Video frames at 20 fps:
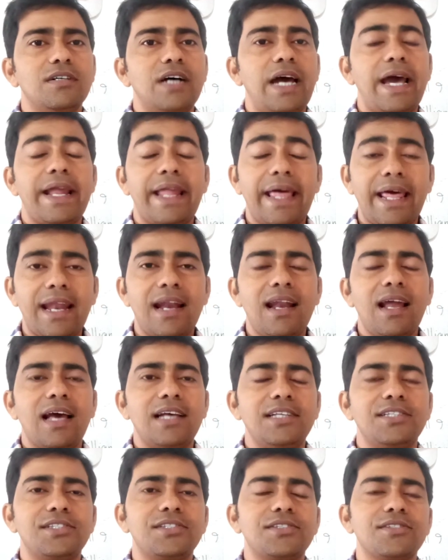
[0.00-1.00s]
and
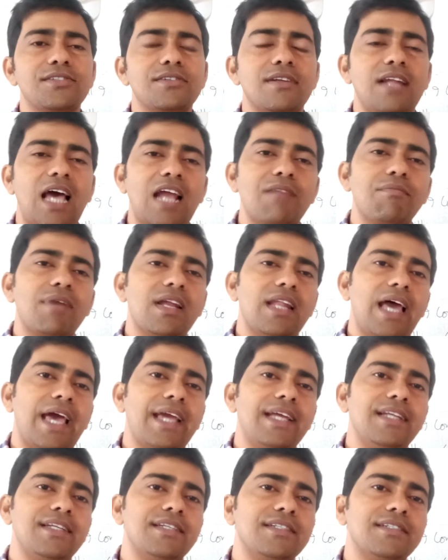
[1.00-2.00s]
analyze line by
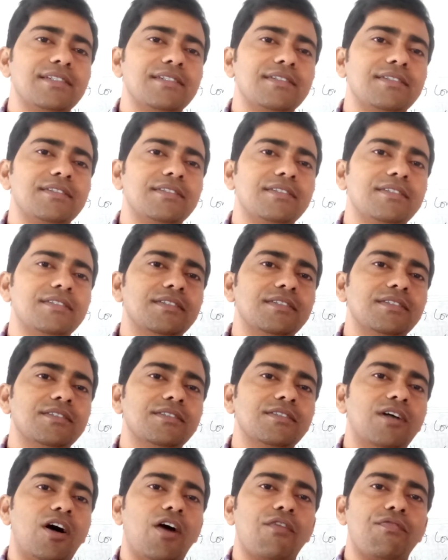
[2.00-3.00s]
line
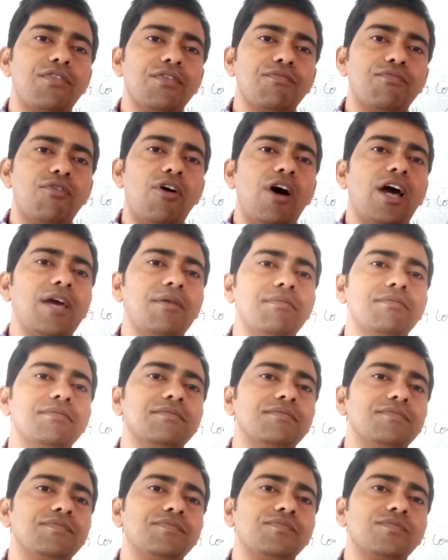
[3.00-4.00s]
of a poem
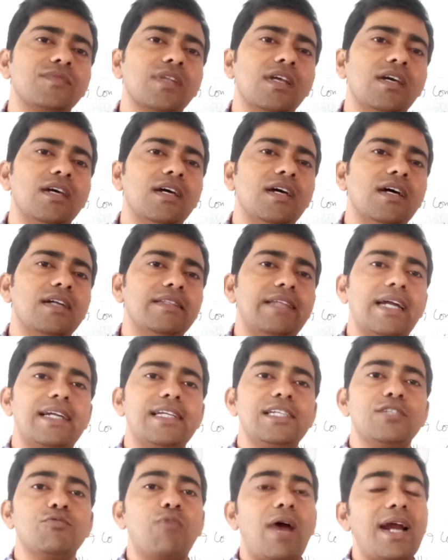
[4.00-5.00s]
that
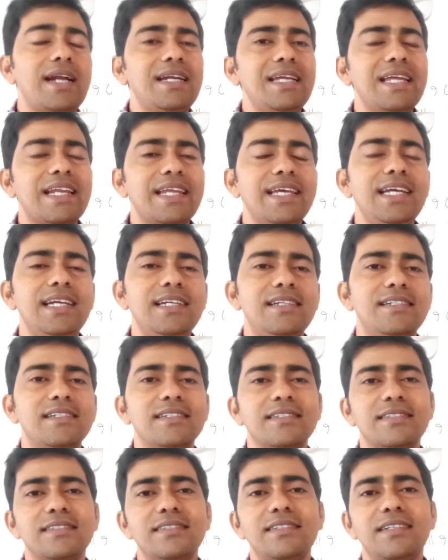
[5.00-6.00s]
is widely read
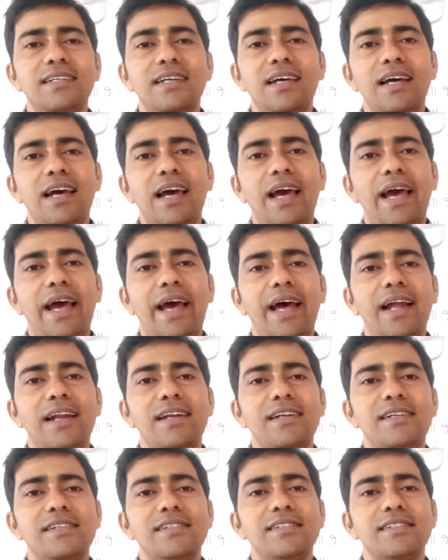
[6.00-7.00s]

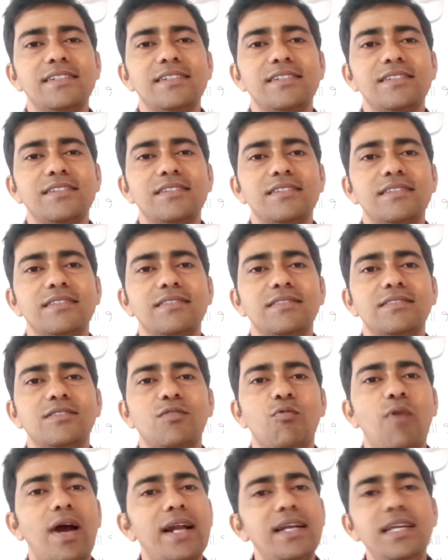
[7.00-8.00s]
and
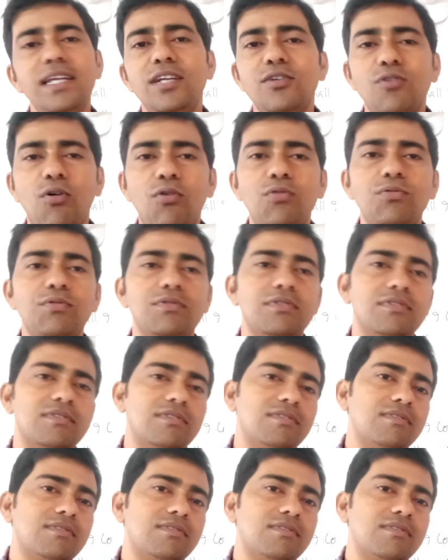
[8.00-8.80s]
widely known,